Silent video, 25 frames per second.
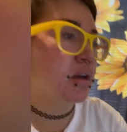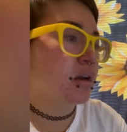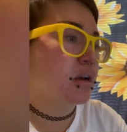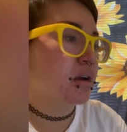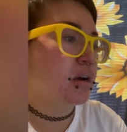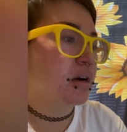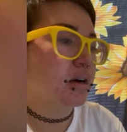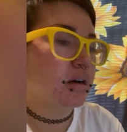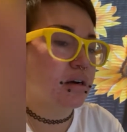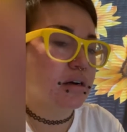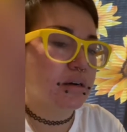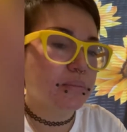
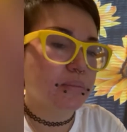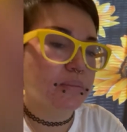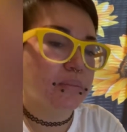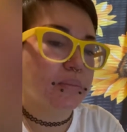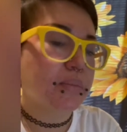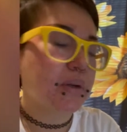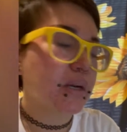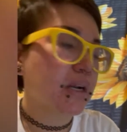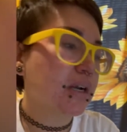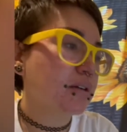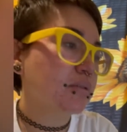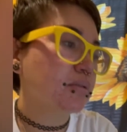
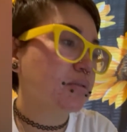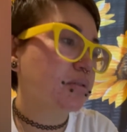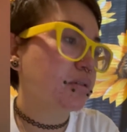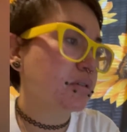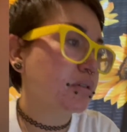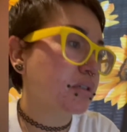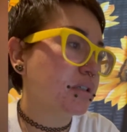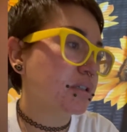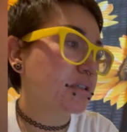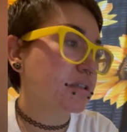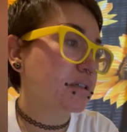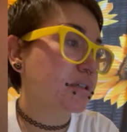But I will
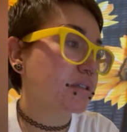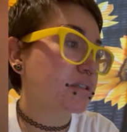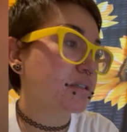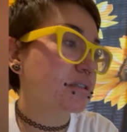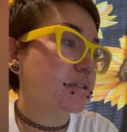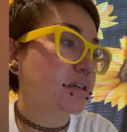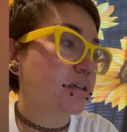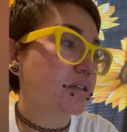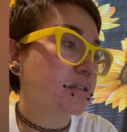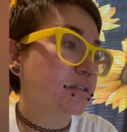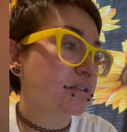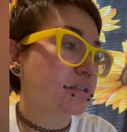discuss
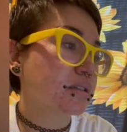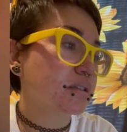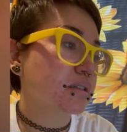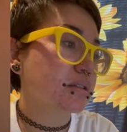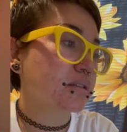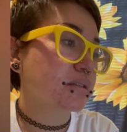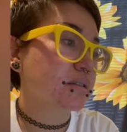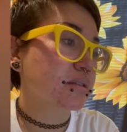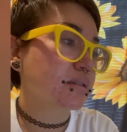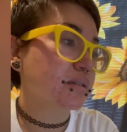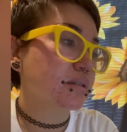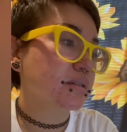
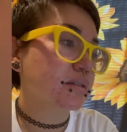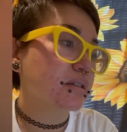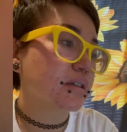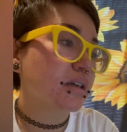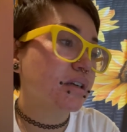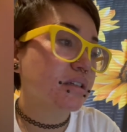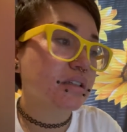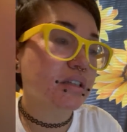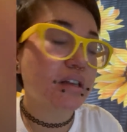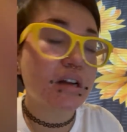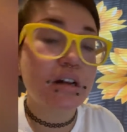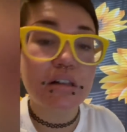
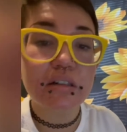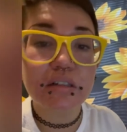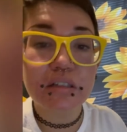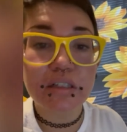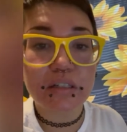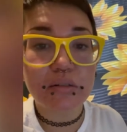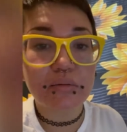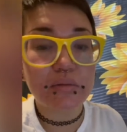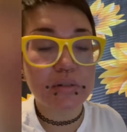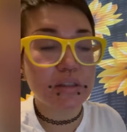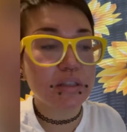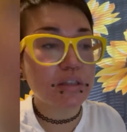
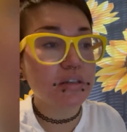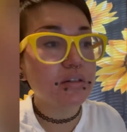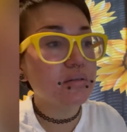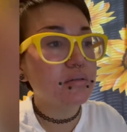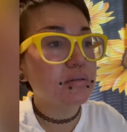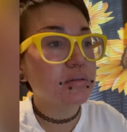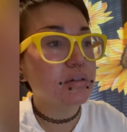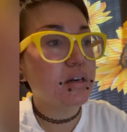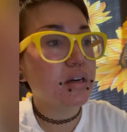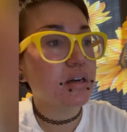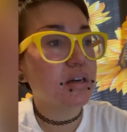toxicology with you.